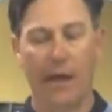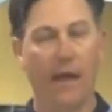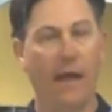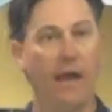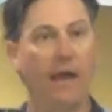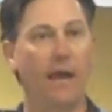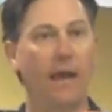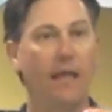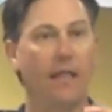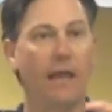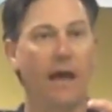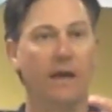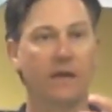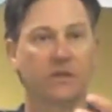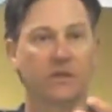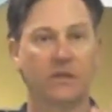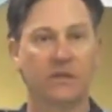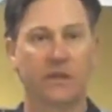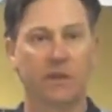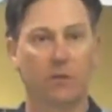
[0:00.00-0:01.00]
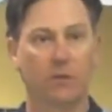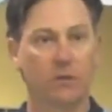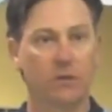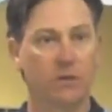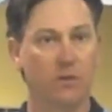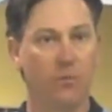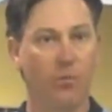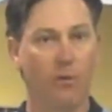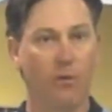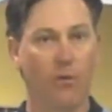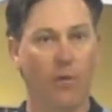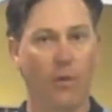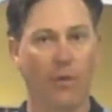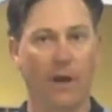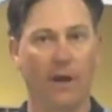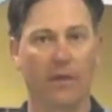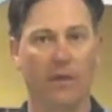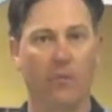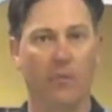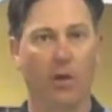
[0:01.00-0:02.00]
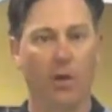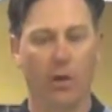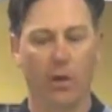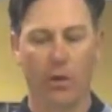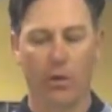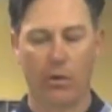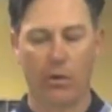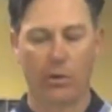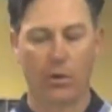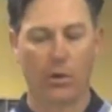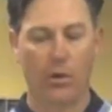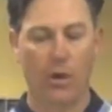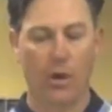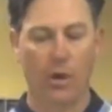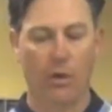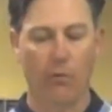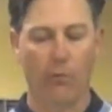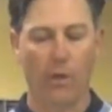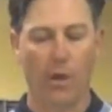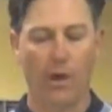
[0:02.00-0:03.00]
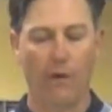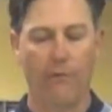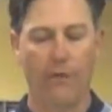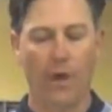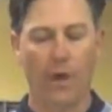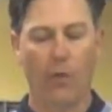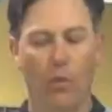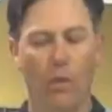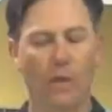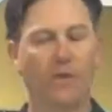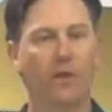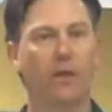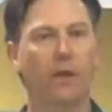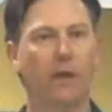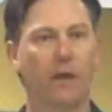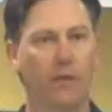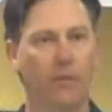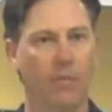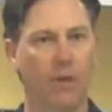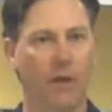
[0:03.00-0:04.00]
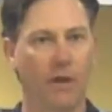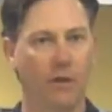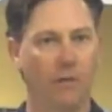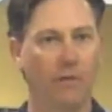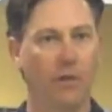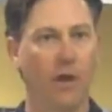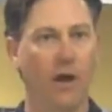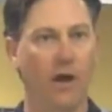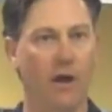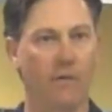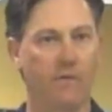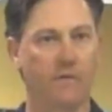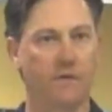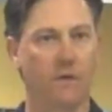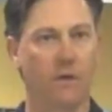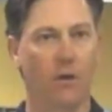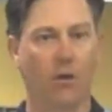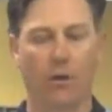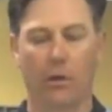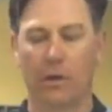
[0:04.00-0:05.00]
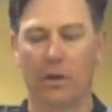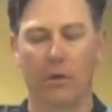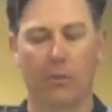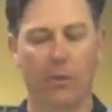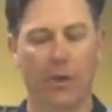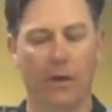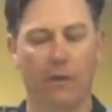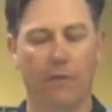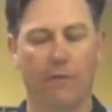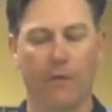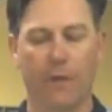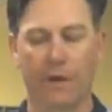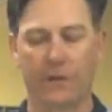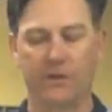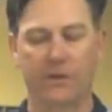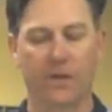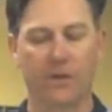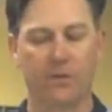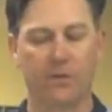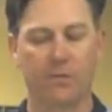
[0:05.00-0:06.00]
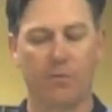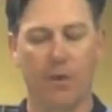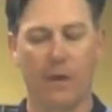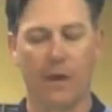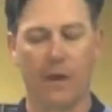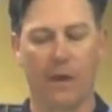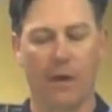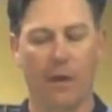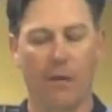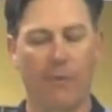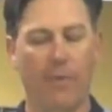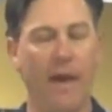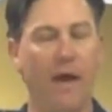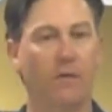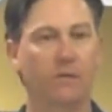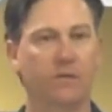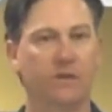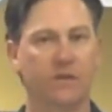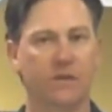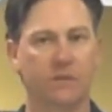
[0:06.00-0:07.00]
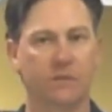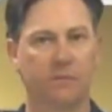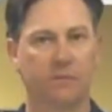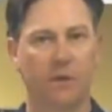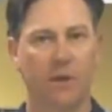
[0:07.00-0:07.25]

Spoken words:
and it allows us to perform out of the bunker or the long rough with a little bit of loft, or a little bit of, bounce.